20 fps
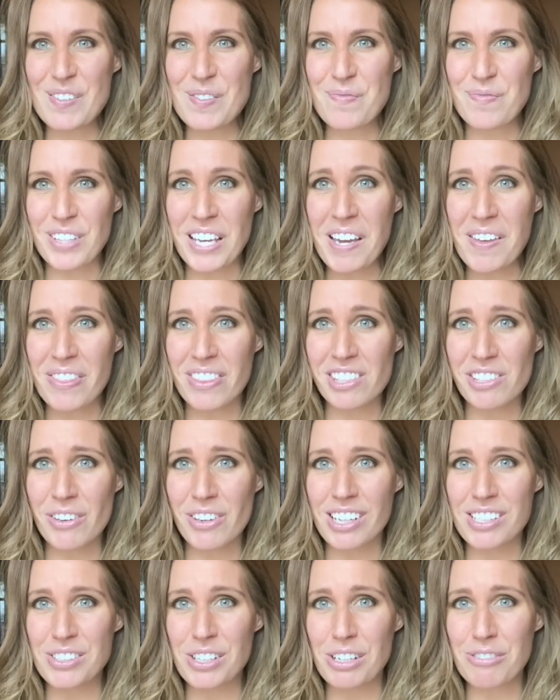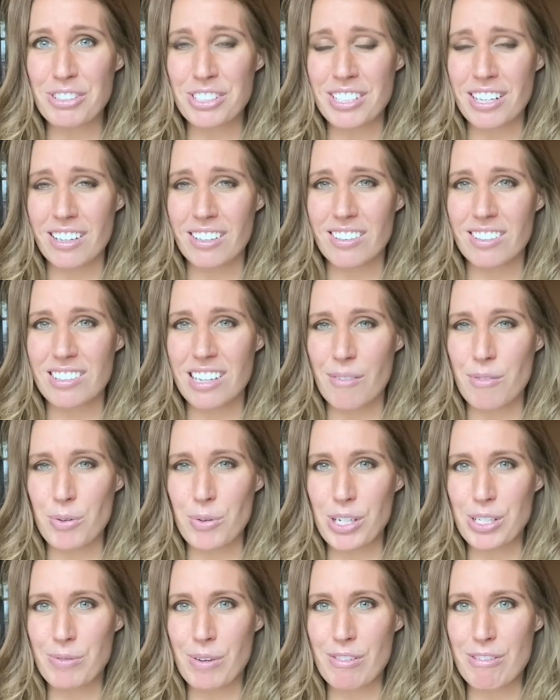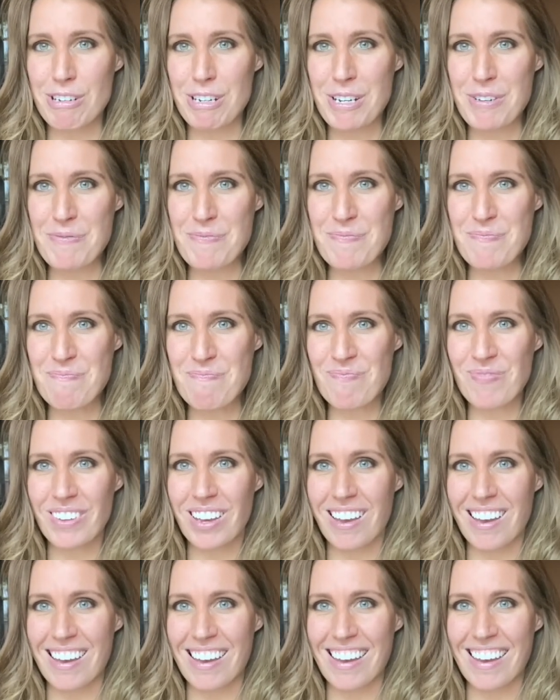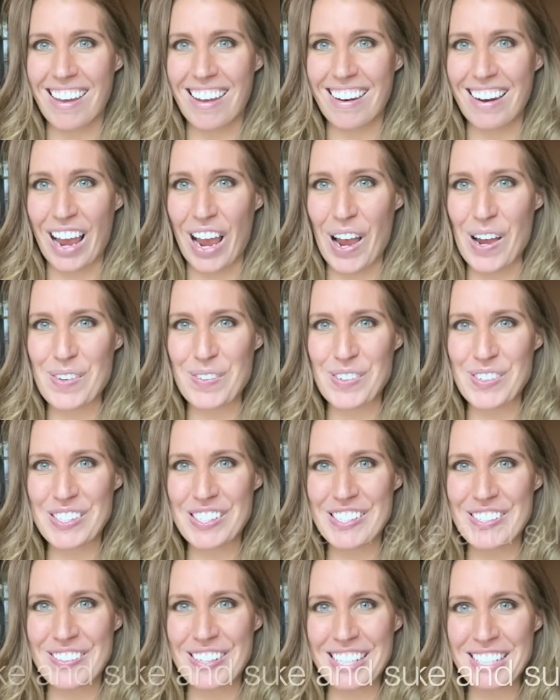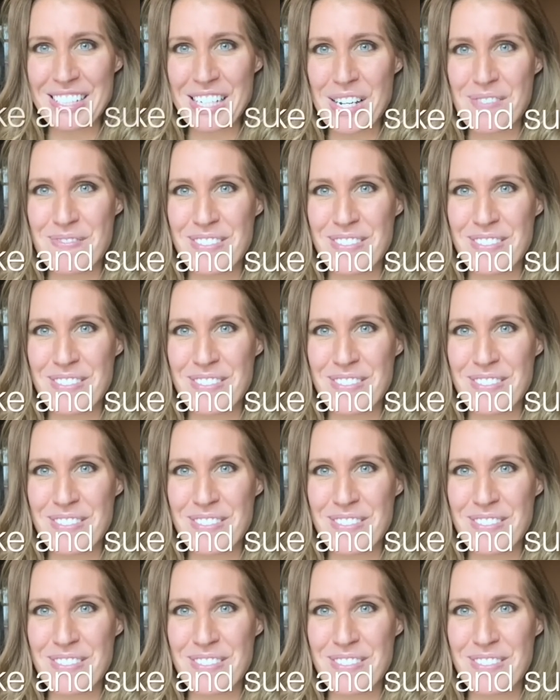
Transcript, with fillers: yeah, thank you guys all for taking the time to watch my video and I will see you next time.